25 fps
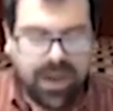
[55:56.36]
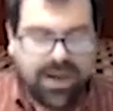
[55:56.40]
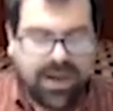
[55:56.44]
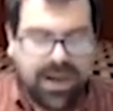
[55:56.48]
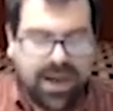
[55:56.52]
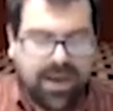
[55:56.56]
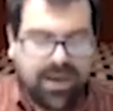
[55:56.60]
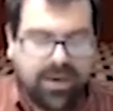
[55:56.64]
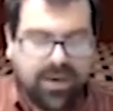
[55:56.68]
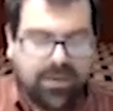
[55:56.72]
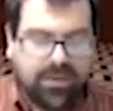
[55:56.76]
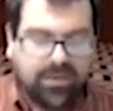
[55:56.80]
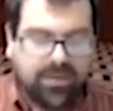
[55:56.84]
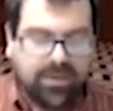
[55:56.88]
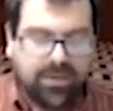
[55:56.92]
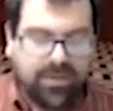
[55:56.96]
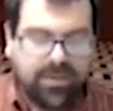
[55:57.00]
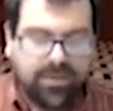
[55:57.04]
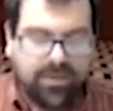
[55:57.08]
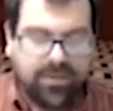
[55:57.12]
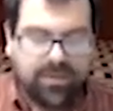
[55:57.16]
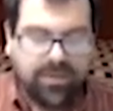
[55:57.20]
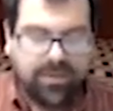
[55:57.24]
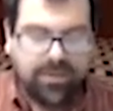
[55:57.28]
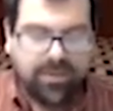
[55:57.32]
And now
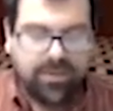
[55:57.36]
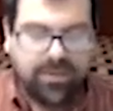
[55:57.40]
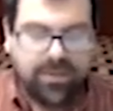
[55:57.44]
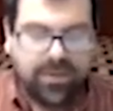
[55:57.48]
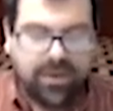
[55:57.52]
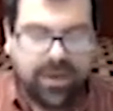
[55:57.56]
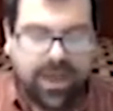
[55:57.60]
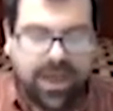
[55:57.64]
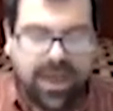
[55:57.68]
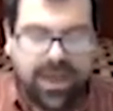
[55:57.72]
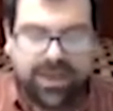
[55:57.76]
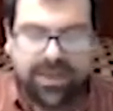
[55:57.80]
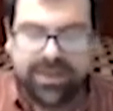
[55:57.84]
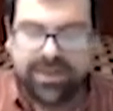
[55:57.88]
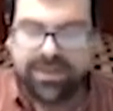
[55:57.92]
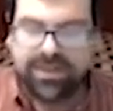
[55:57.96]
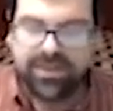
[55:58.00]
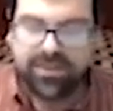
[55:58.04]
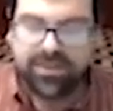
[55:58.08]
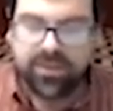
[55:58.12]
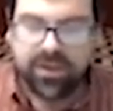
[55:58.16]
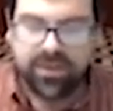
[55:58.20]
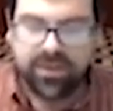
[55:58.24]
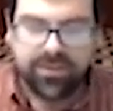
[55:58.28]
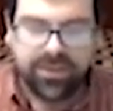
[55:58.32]
I can
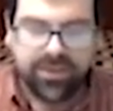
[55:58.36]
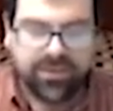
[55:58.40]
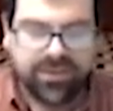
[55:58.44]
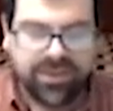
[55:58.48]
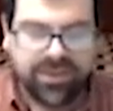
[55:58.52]
square